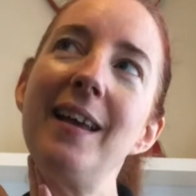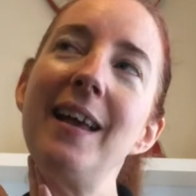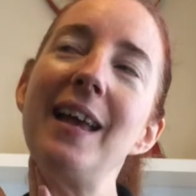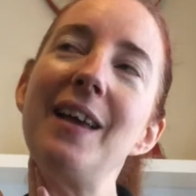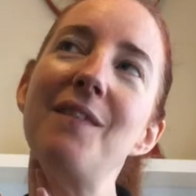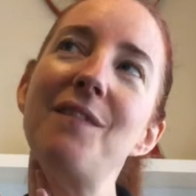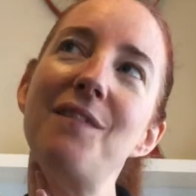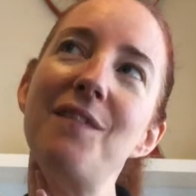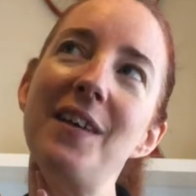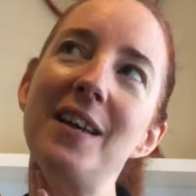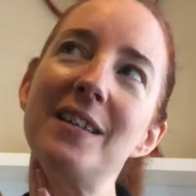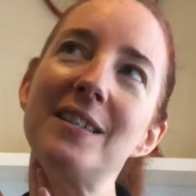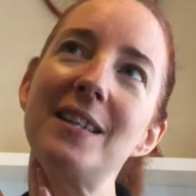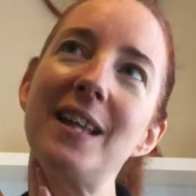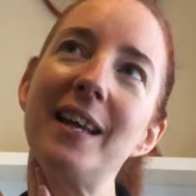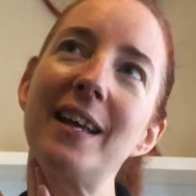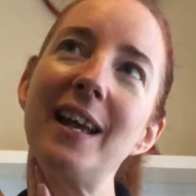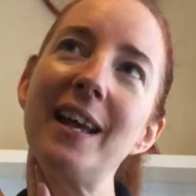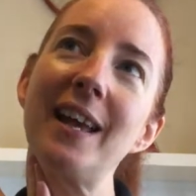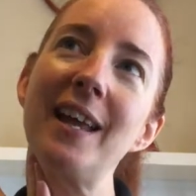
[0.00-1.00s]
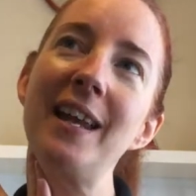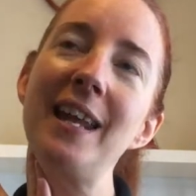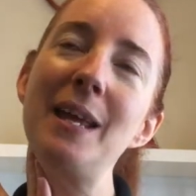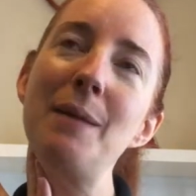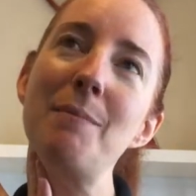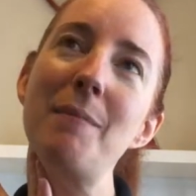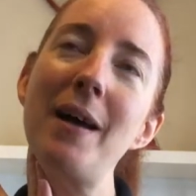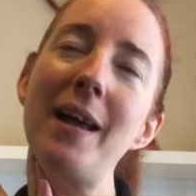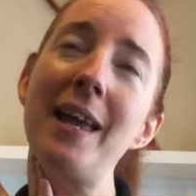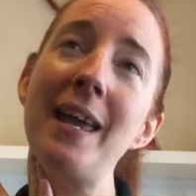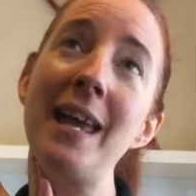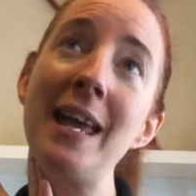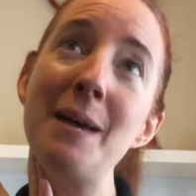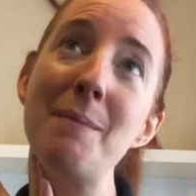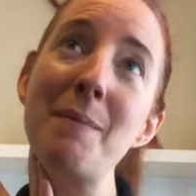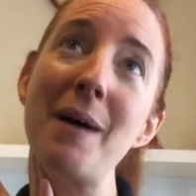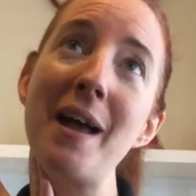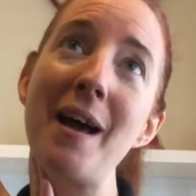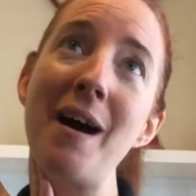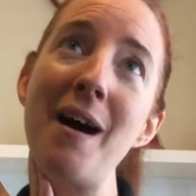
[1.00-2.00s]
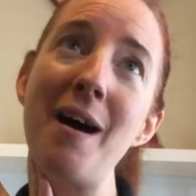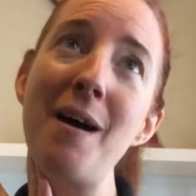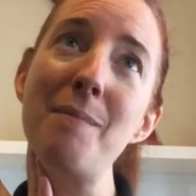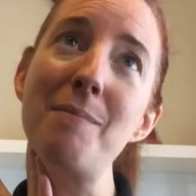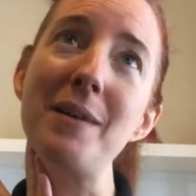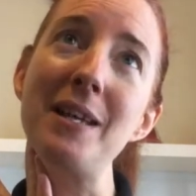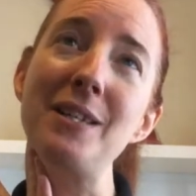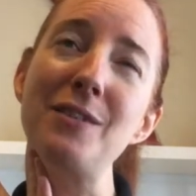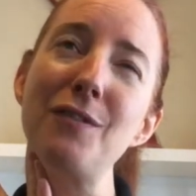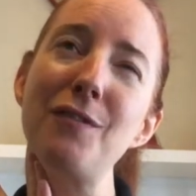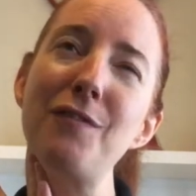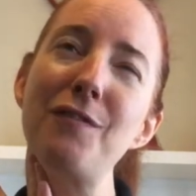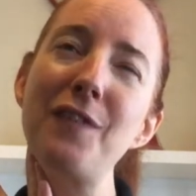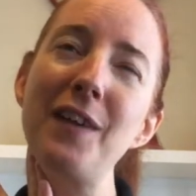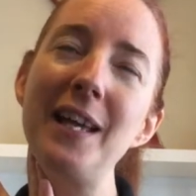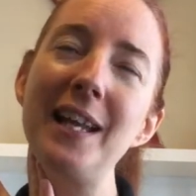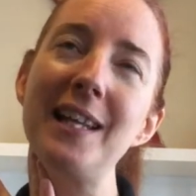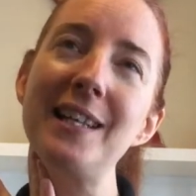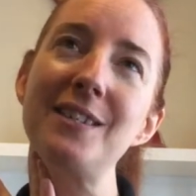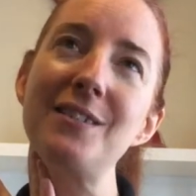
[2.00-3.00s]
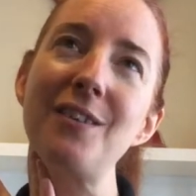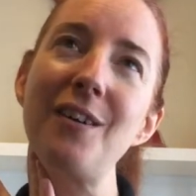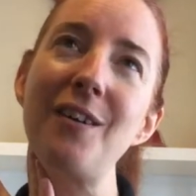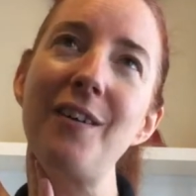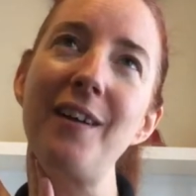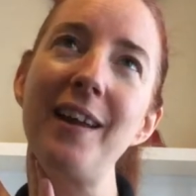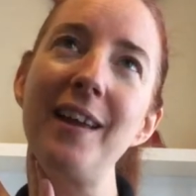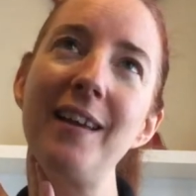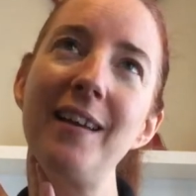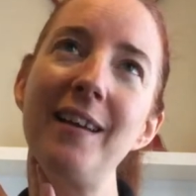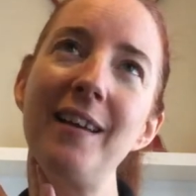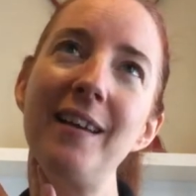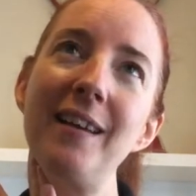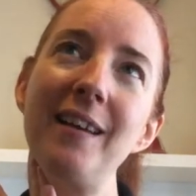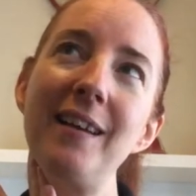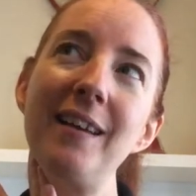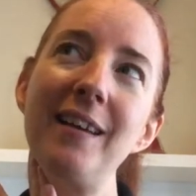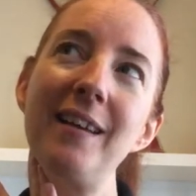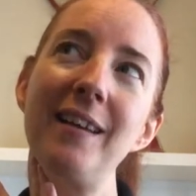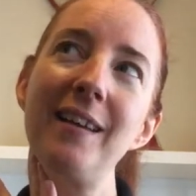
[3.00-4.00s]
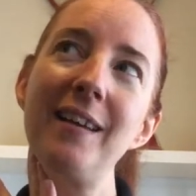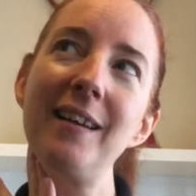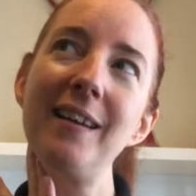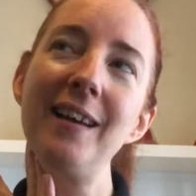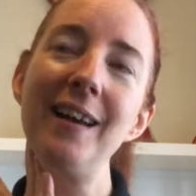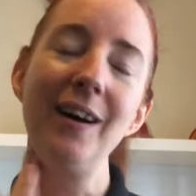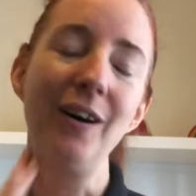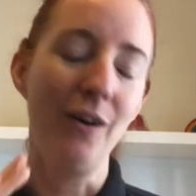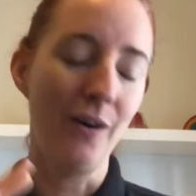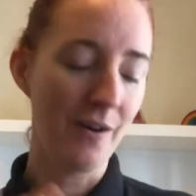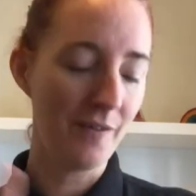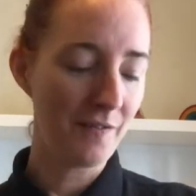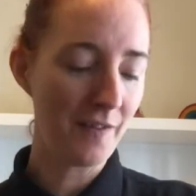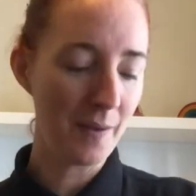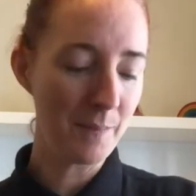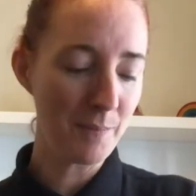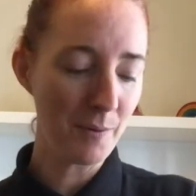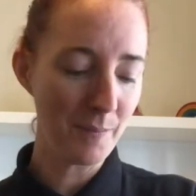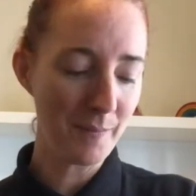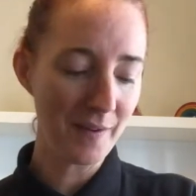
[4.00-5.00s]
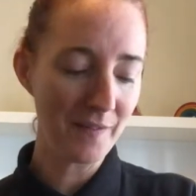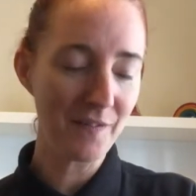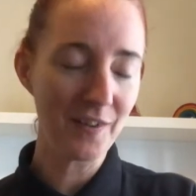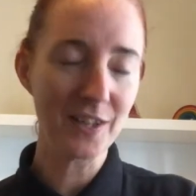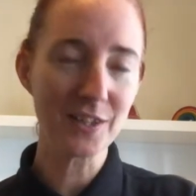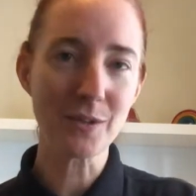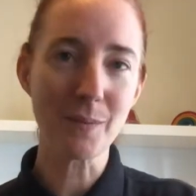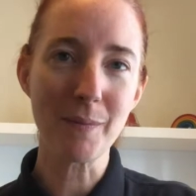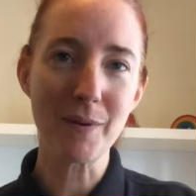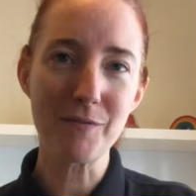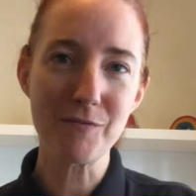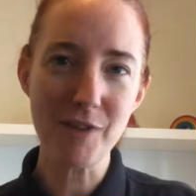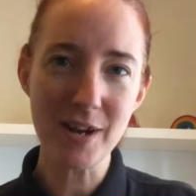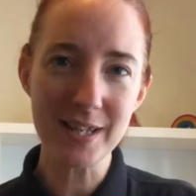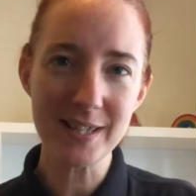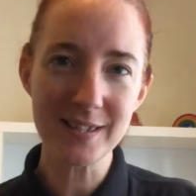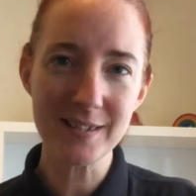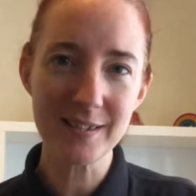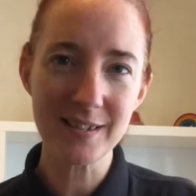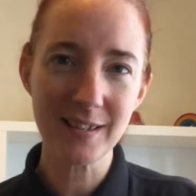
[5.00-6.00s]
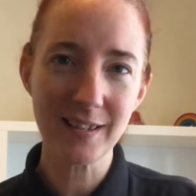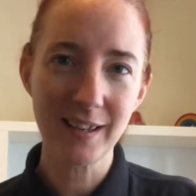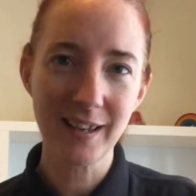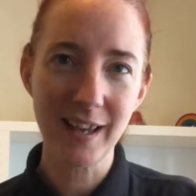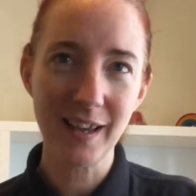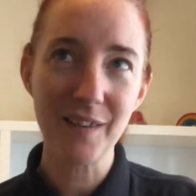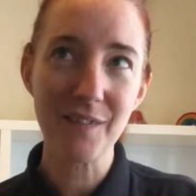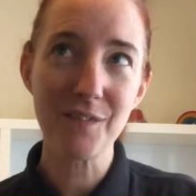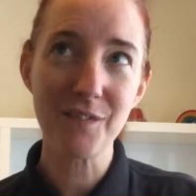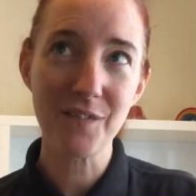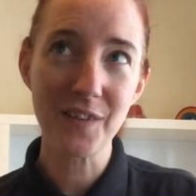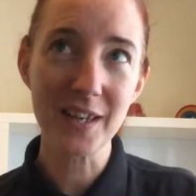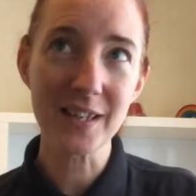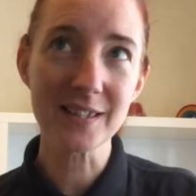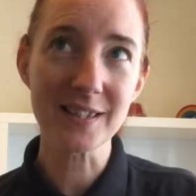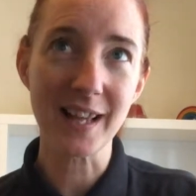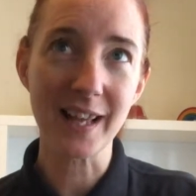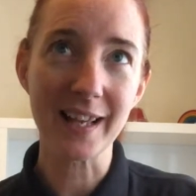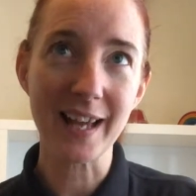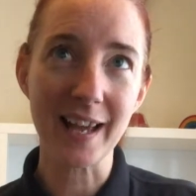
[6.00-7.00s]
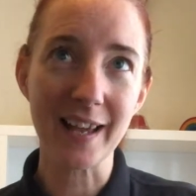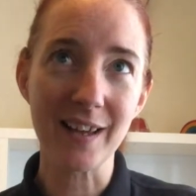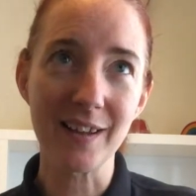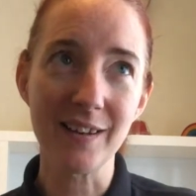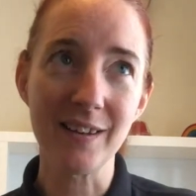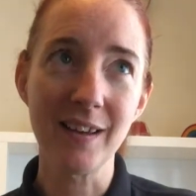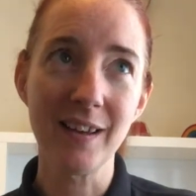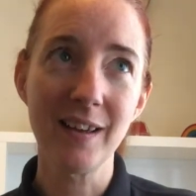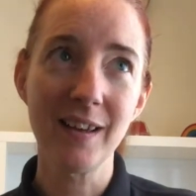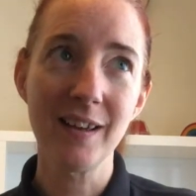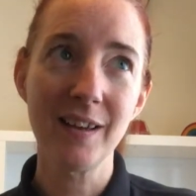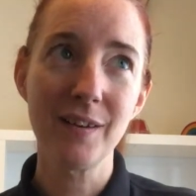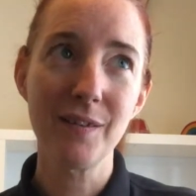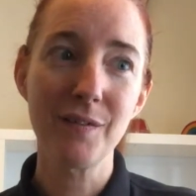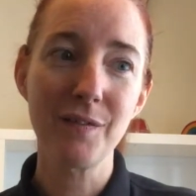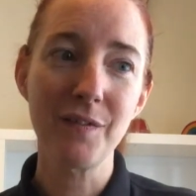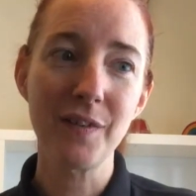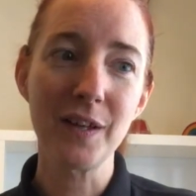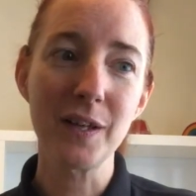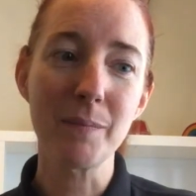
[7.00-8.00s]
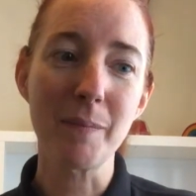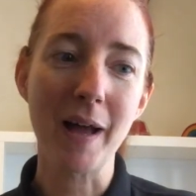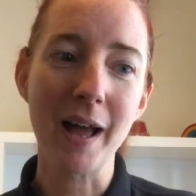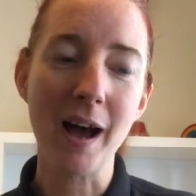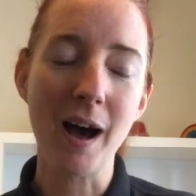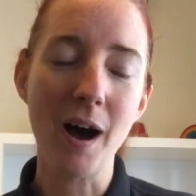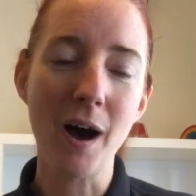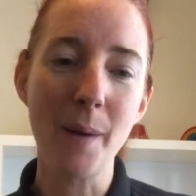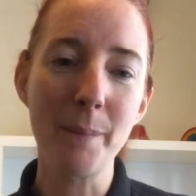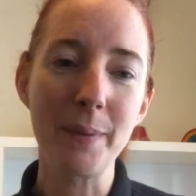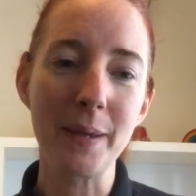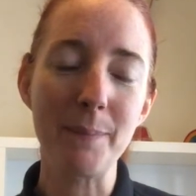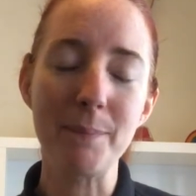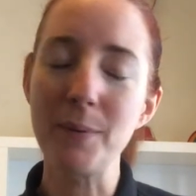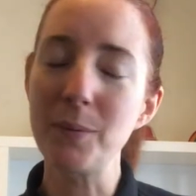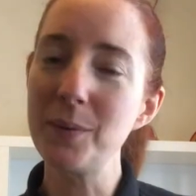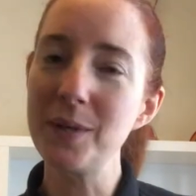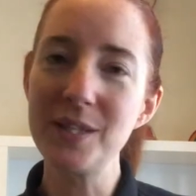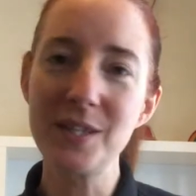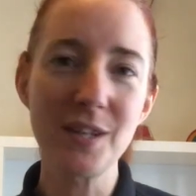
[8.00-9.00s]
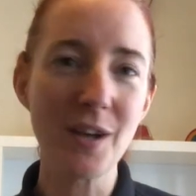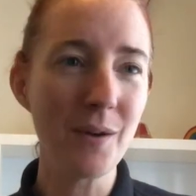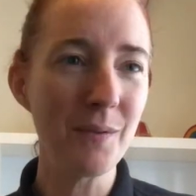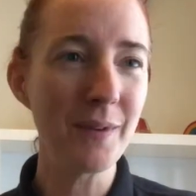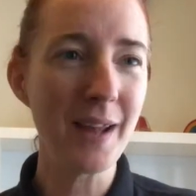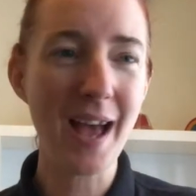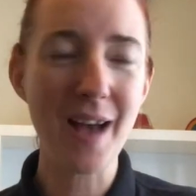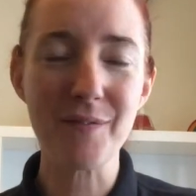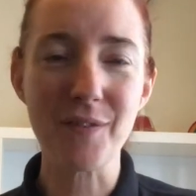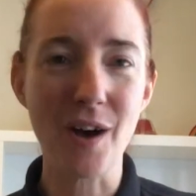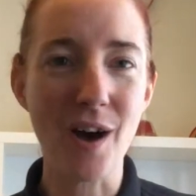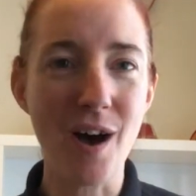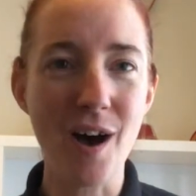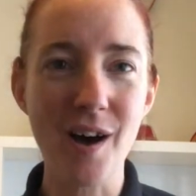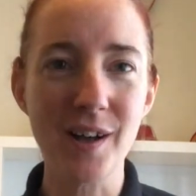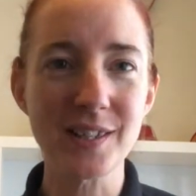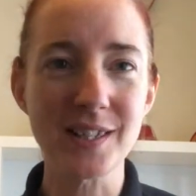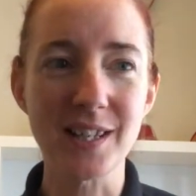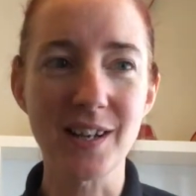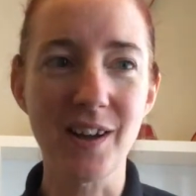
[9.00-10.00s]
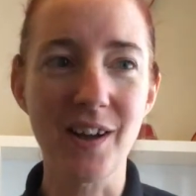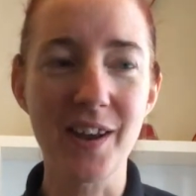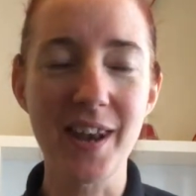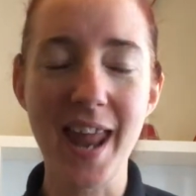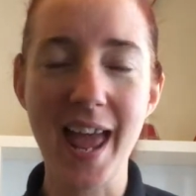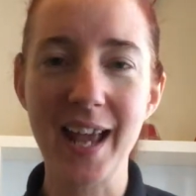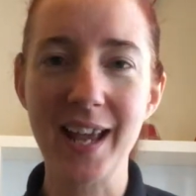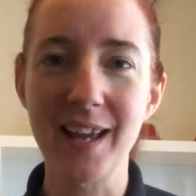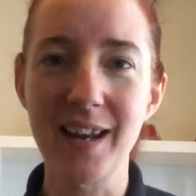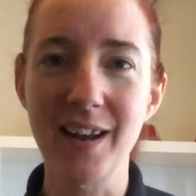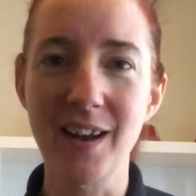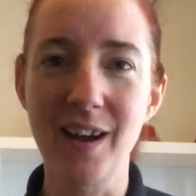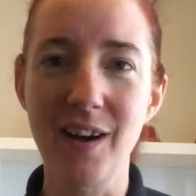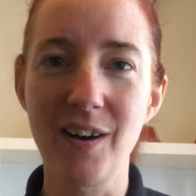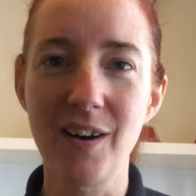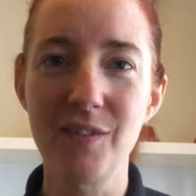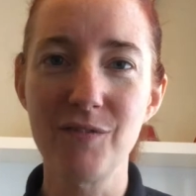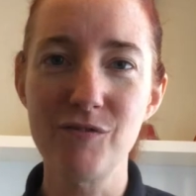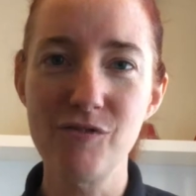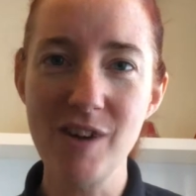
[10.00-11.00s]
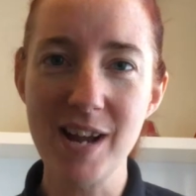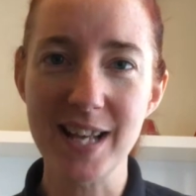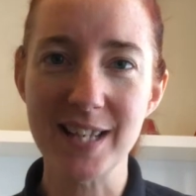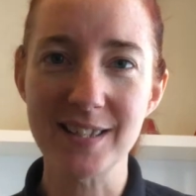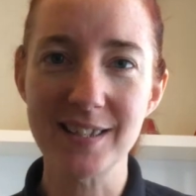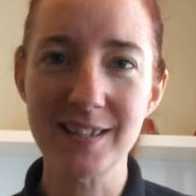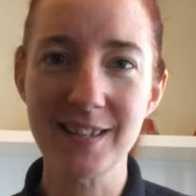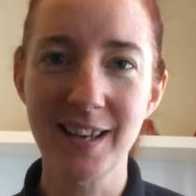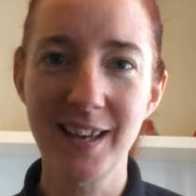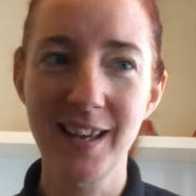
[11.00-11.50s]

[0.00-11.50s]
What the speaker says: it feels like I can hear my heartbeat or feel it, sorry. Or if I put my fingers on my wrist, it feels like I can feel my heartbeat, but we don't have a heart in our neck and our wrist.